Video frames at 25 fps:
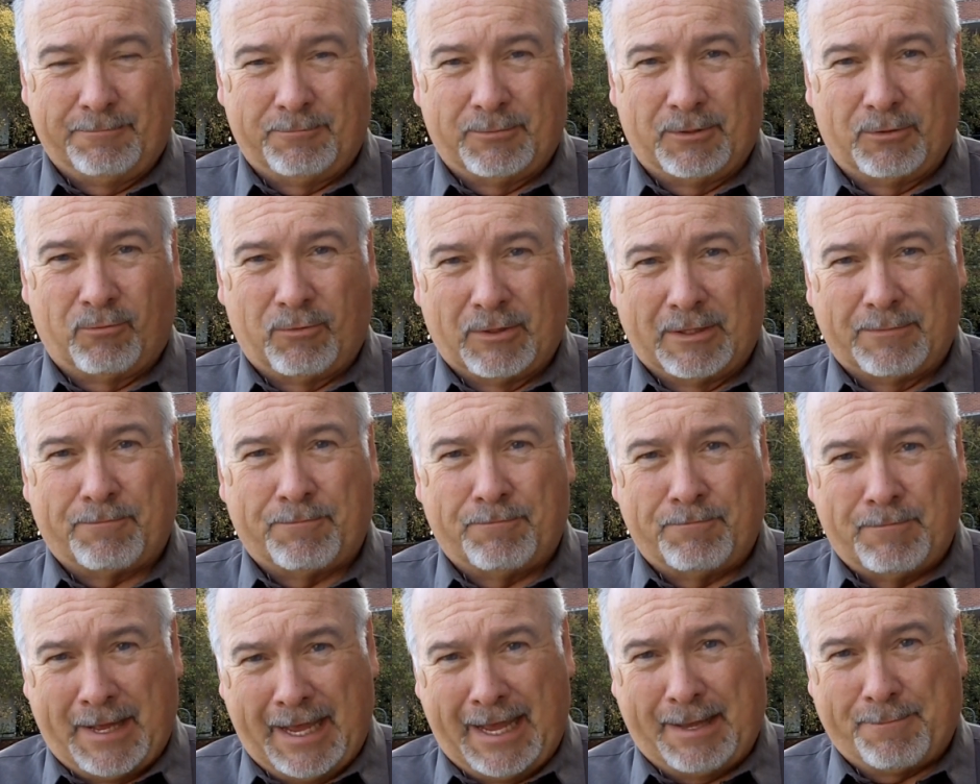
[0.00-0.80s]
But what
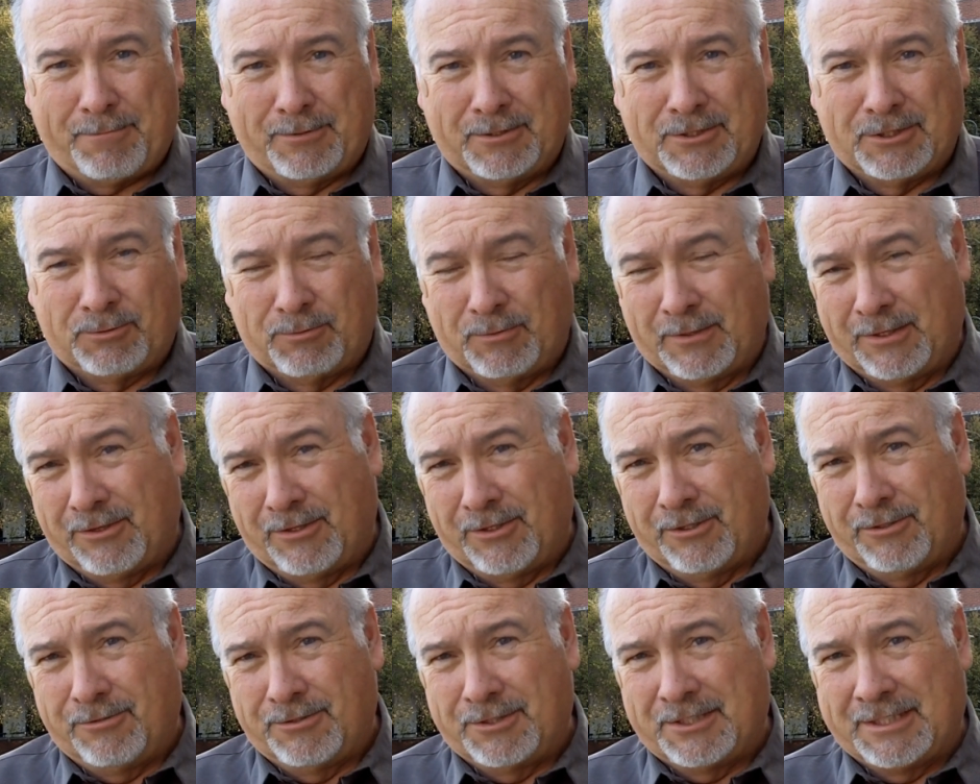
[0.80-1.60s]
happens
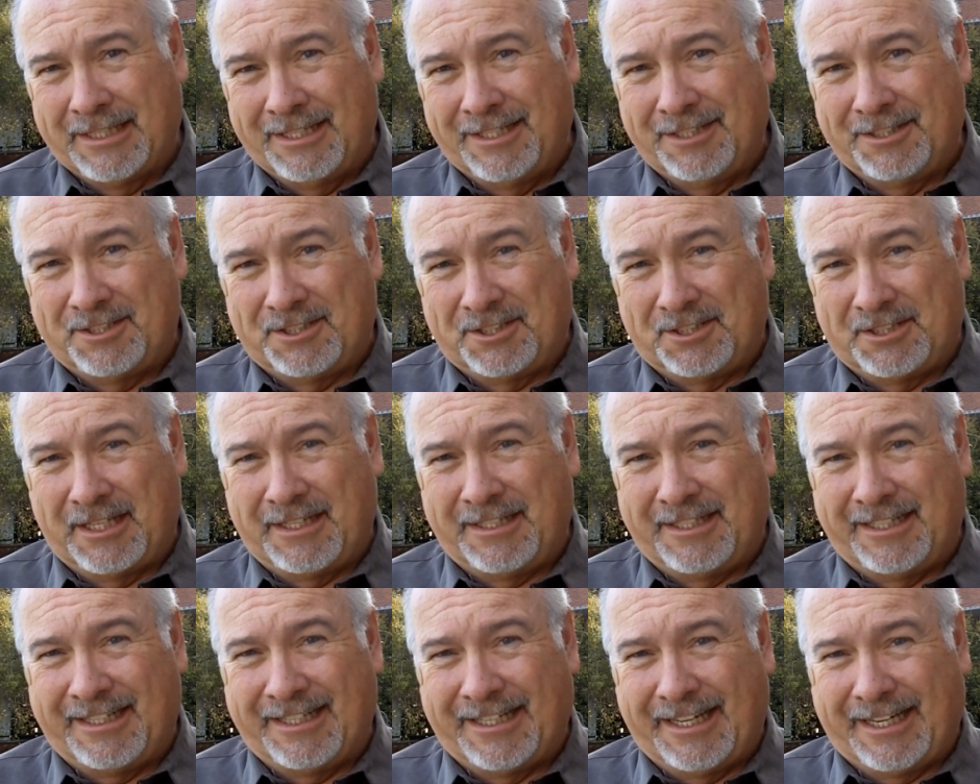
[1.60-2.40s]
with those
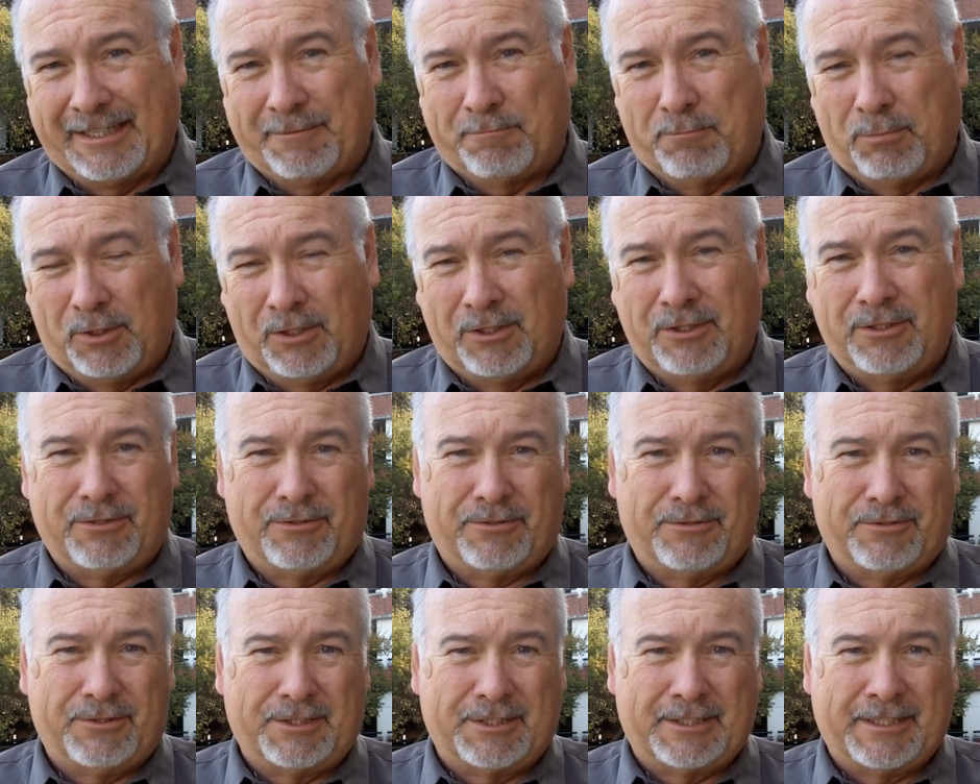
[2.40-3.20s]
Sunday night
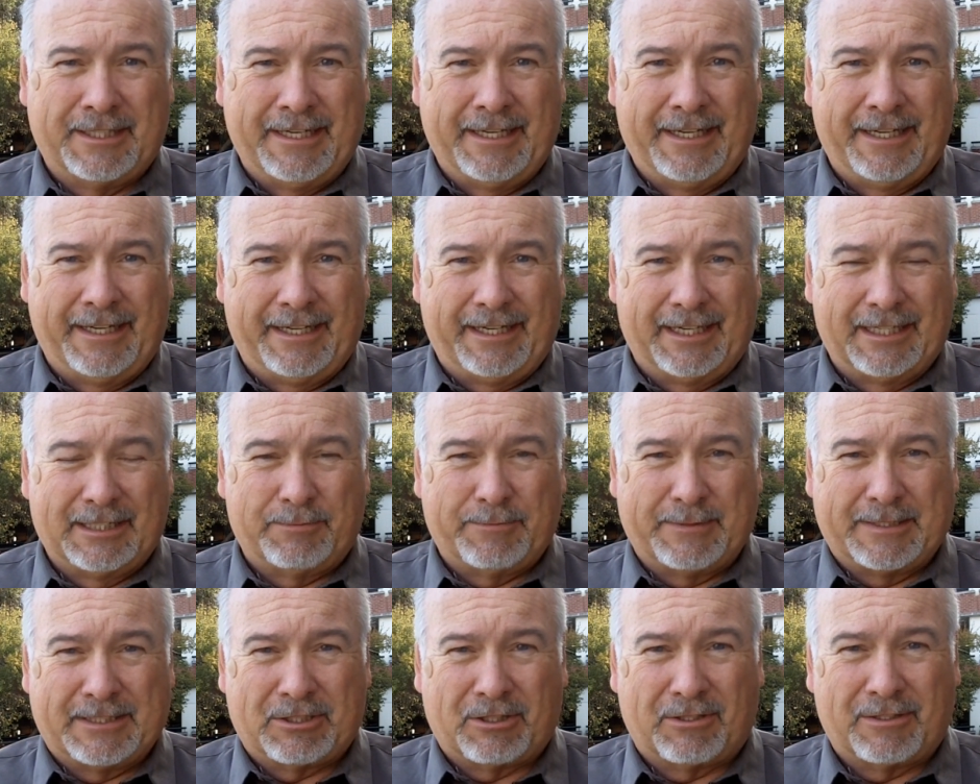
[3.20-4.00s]
blues
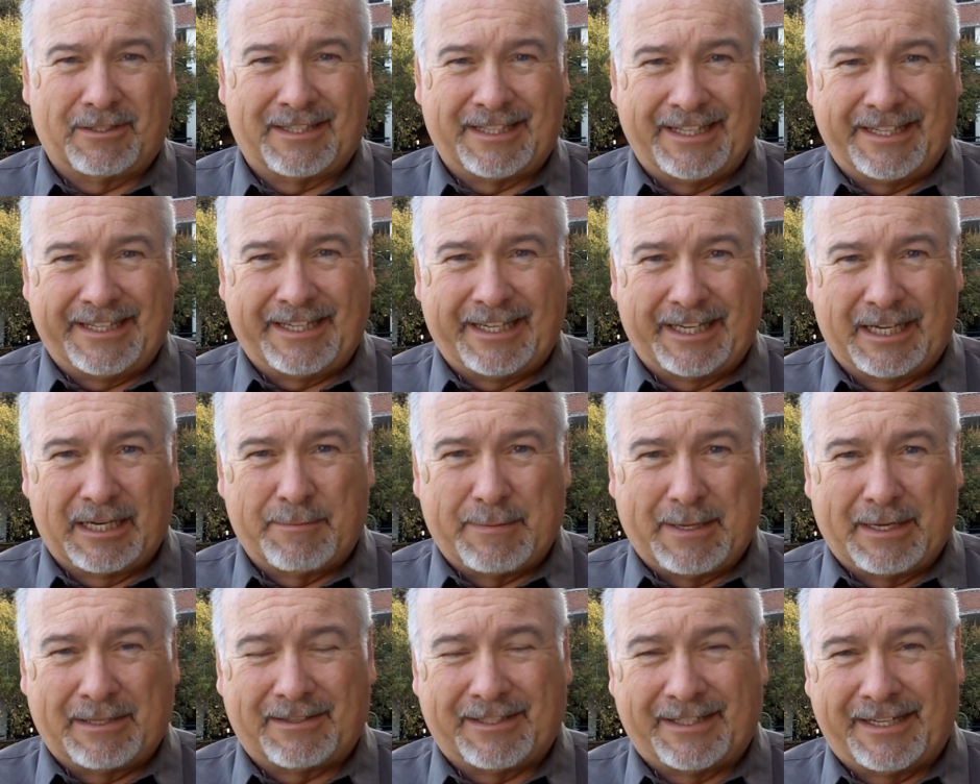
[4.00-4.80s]
is we start thinking
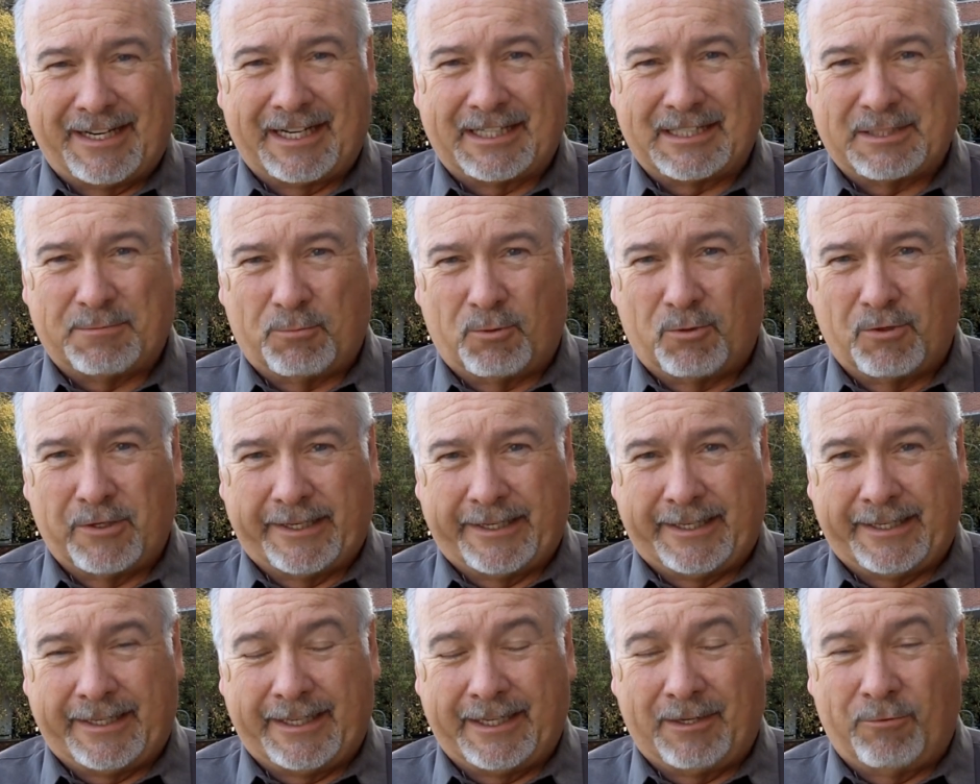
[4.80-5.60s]
about the next morning.